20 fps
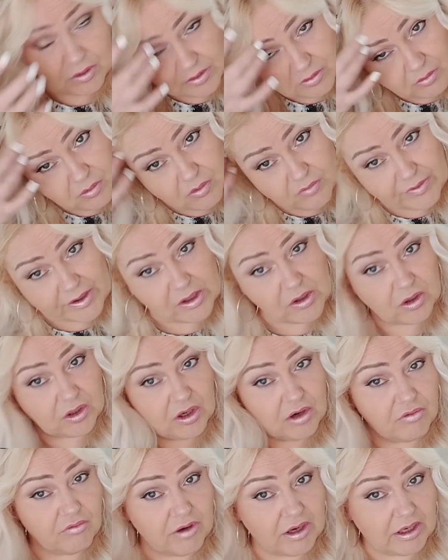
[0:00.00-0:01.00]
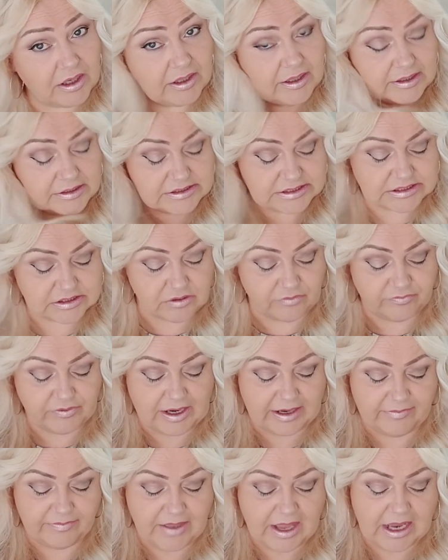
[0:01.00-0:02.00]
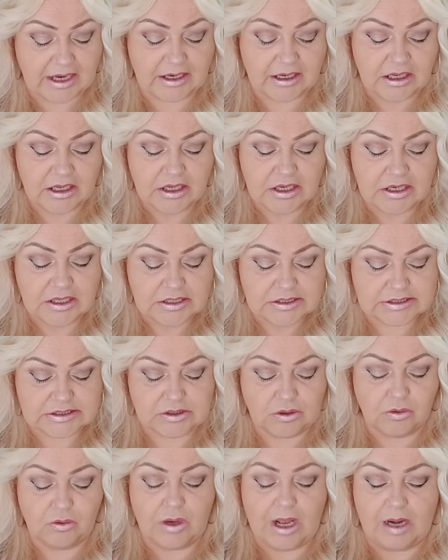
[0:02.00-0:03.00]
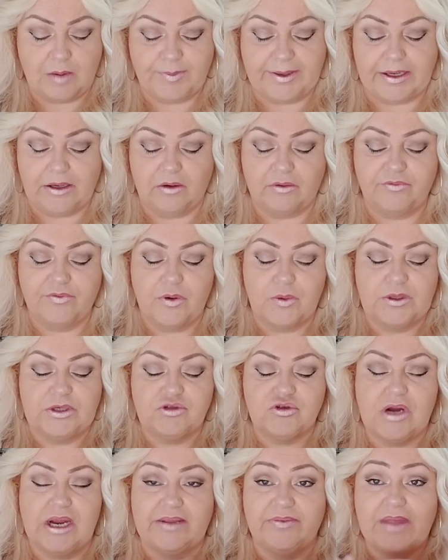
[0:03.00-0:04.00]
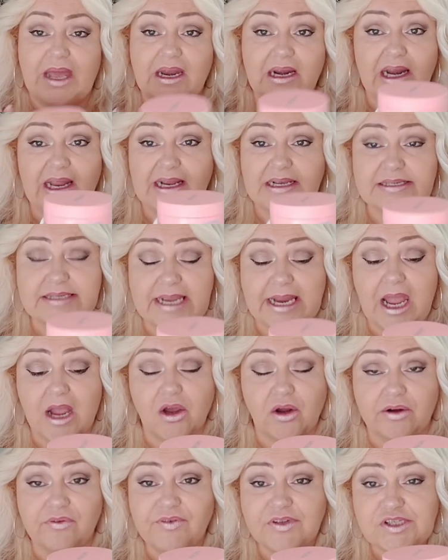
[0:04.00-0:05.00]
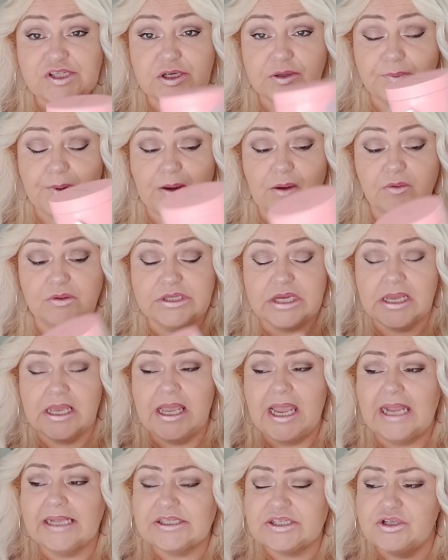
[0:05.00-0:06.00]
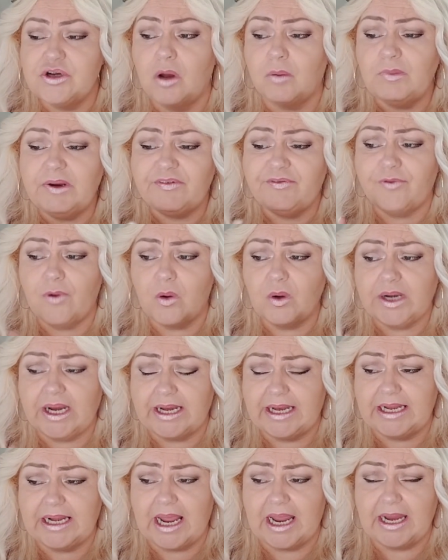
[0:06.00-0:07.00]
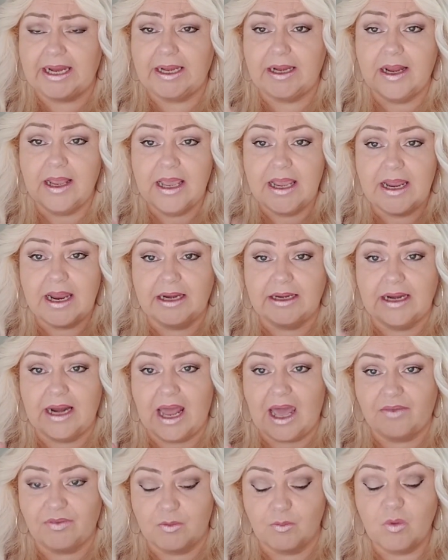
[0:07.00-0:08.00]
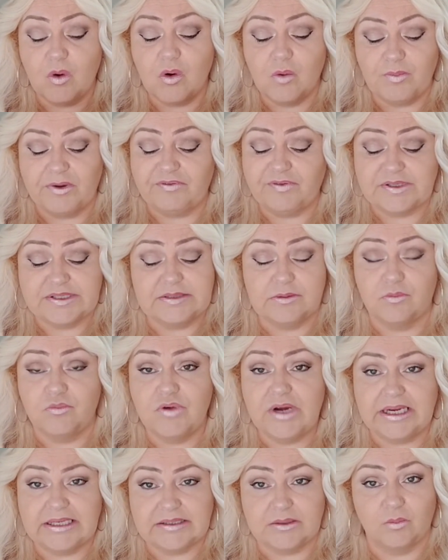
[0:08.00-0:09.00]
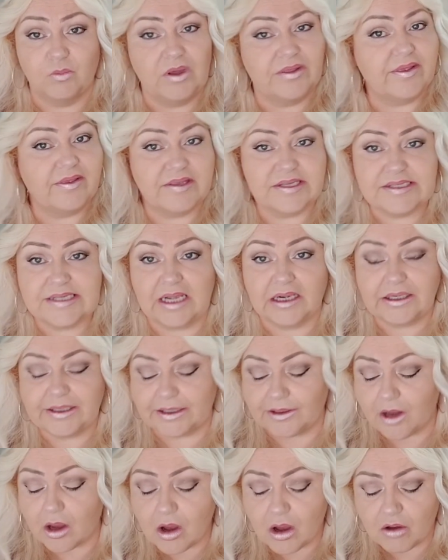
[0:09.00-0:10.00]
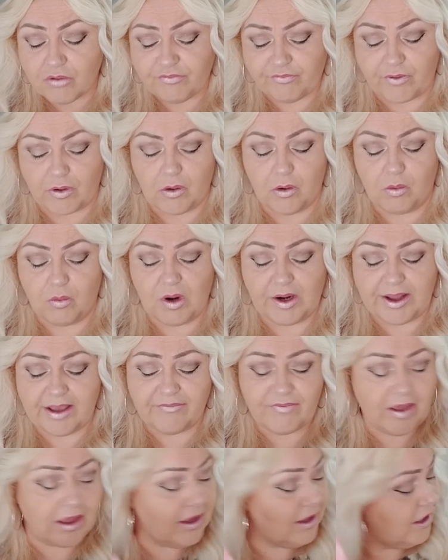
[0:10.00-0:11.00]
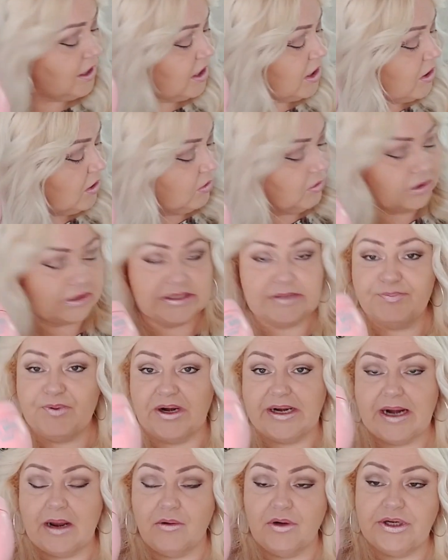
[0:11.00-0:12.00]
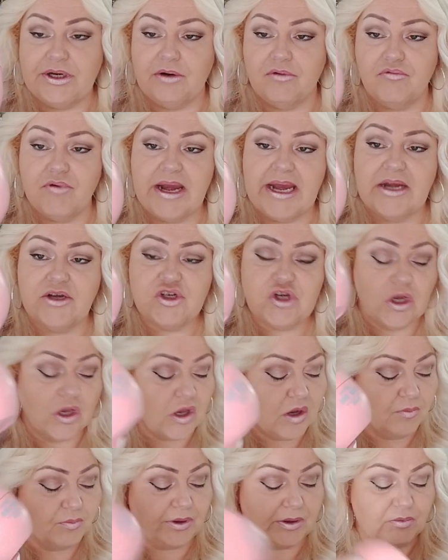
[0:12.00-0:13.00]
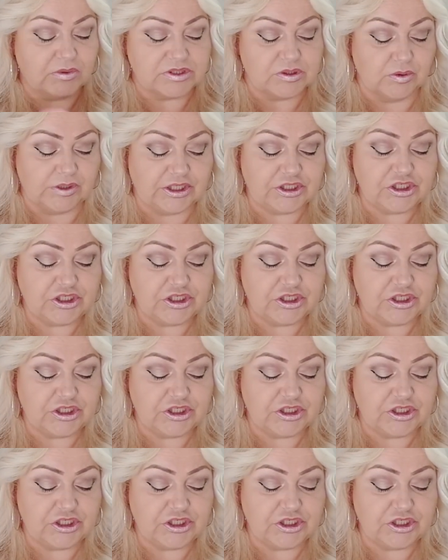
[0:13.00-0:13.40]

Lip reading: the over colouring and stuff like that, so I'll be looking forward to trying that. And like I say, I got it for £2. It's normally £4.99, and at the moment, for some reason, whether they're selling it off or whatever, or to bring out a new range, but it was only